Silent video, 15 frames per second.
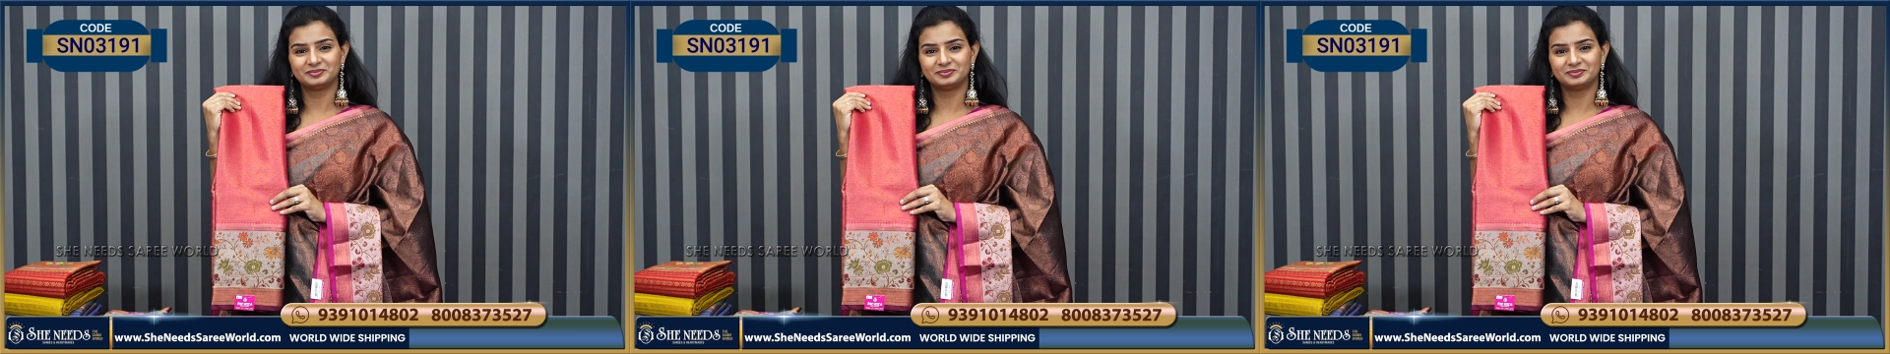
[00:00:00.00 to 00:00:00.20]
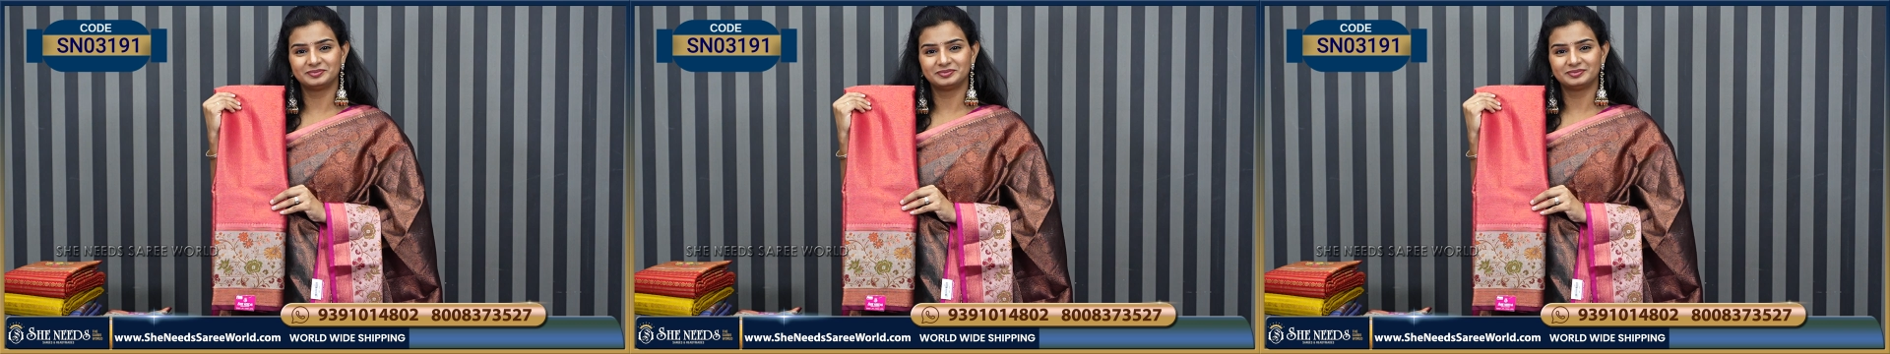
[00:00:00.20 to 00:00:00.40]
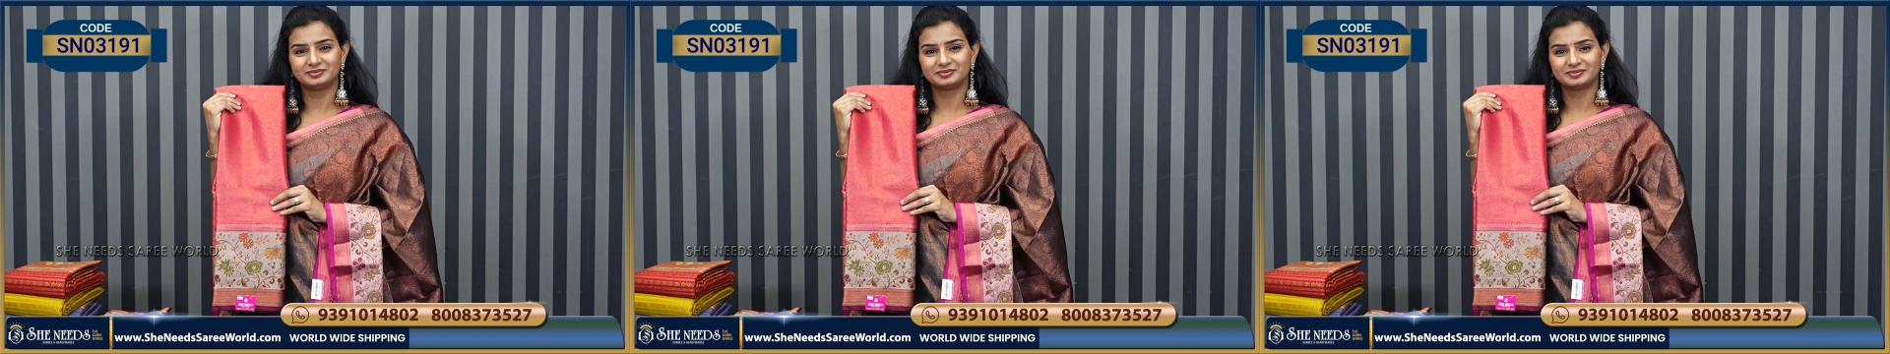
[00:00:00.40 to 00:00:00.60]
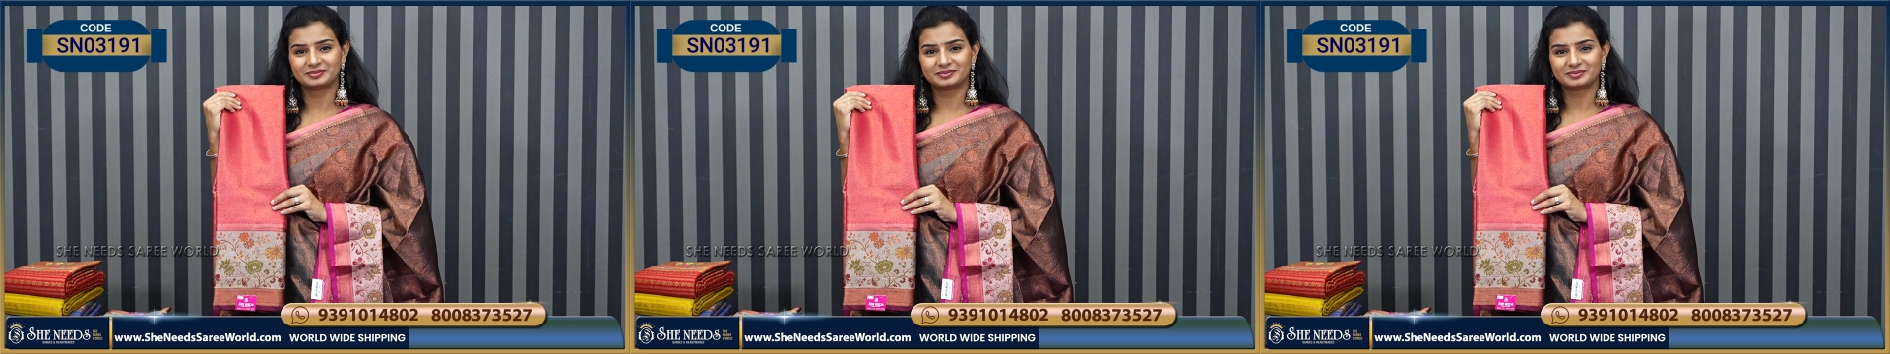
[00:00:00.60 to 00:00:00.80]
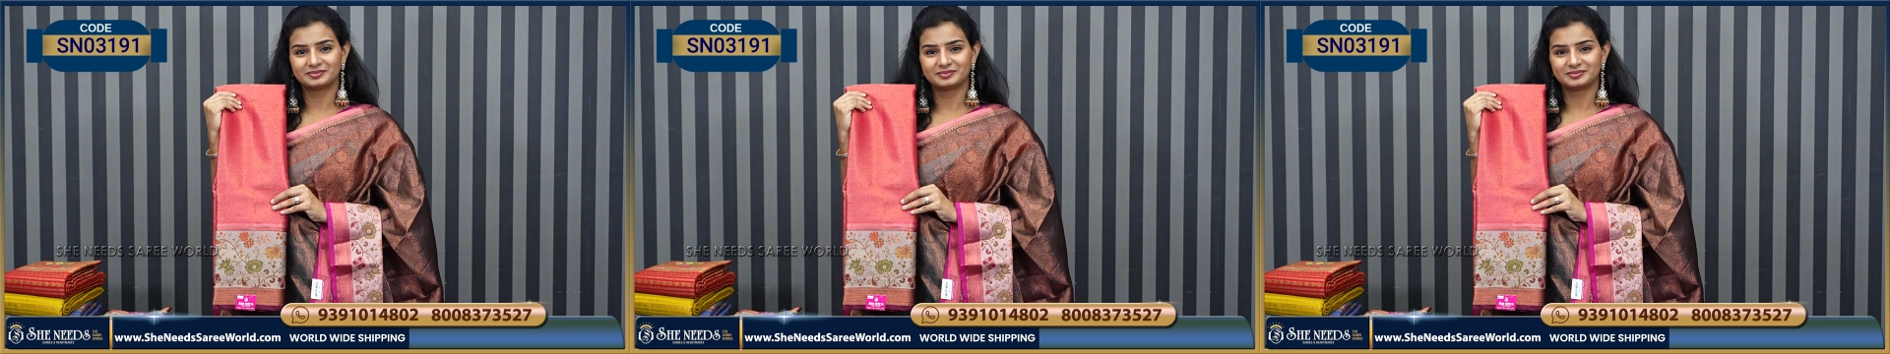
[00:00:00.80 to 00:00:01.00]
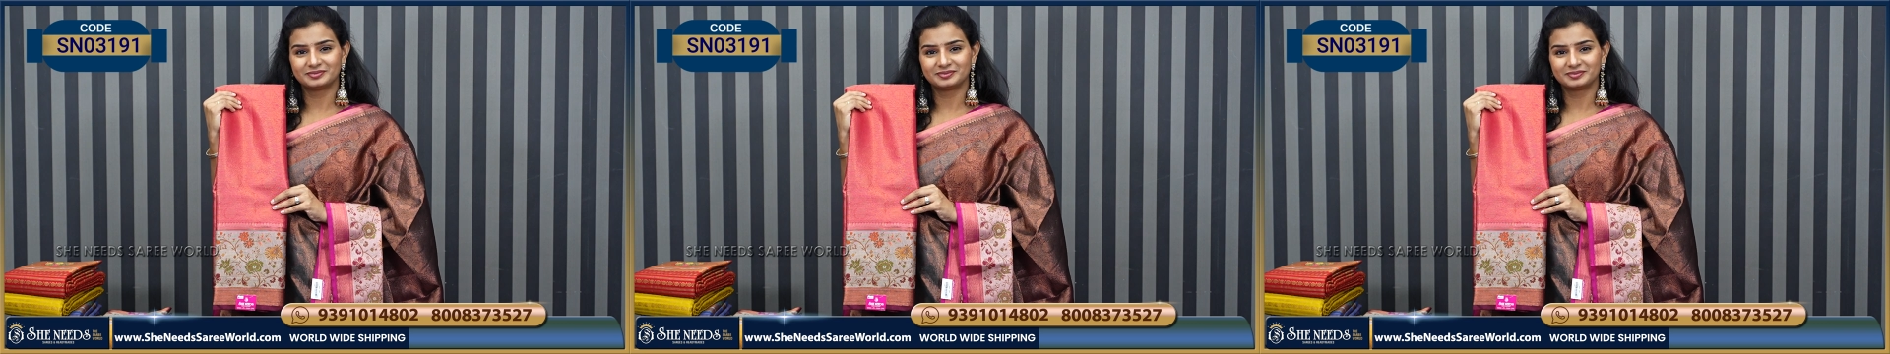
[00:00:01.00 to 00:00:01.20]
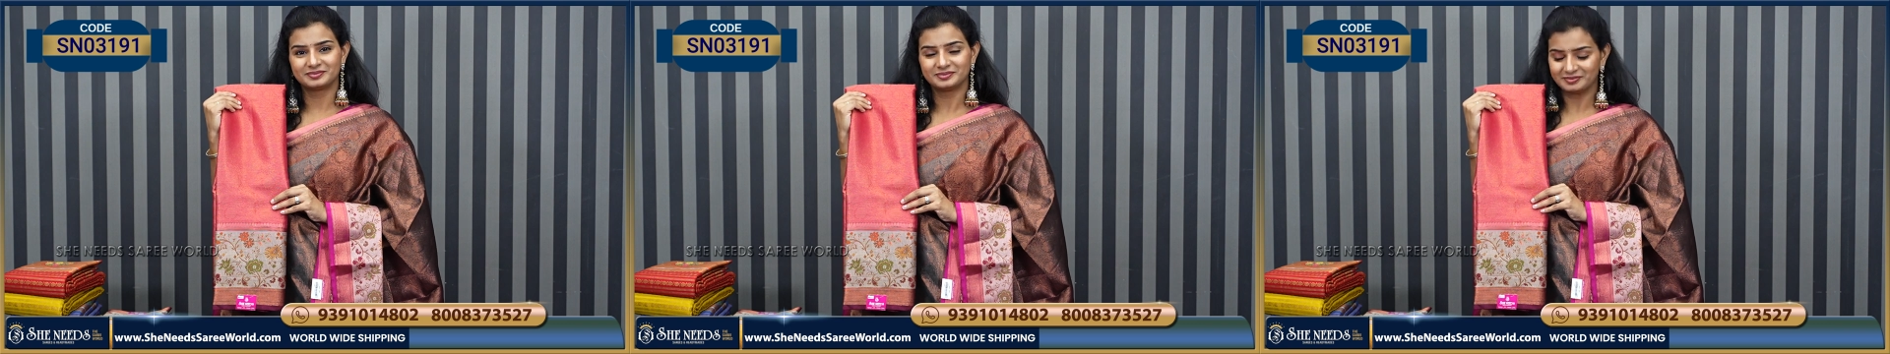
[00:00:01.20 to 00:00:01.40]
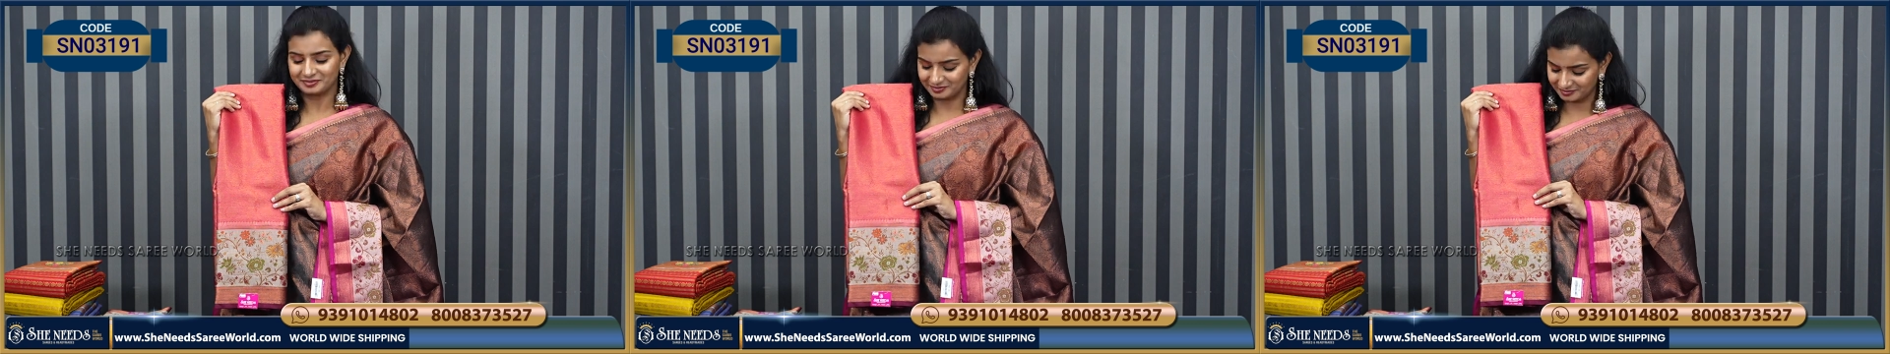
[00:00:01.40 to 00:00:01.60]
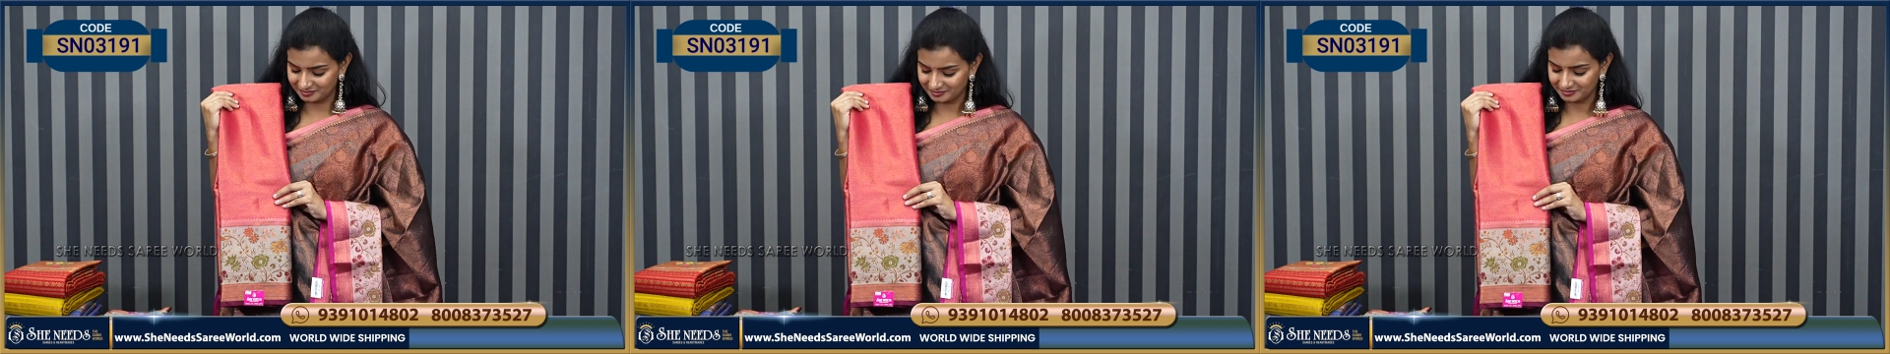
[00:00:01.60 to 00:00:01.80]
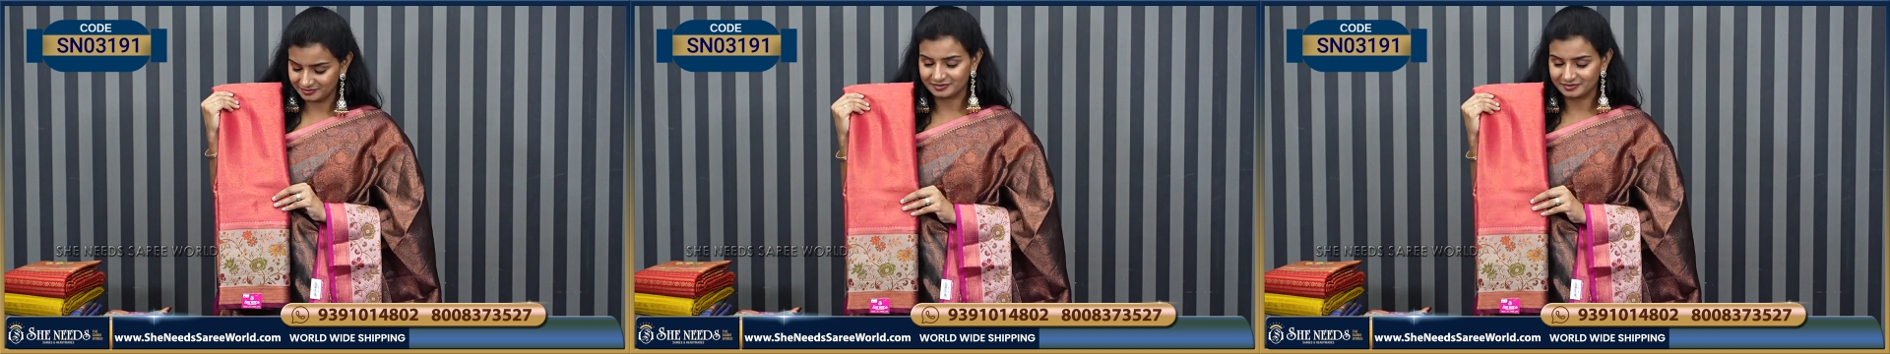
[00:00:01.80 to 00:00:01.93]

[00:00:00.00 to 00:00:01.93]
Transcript: (no one is talking)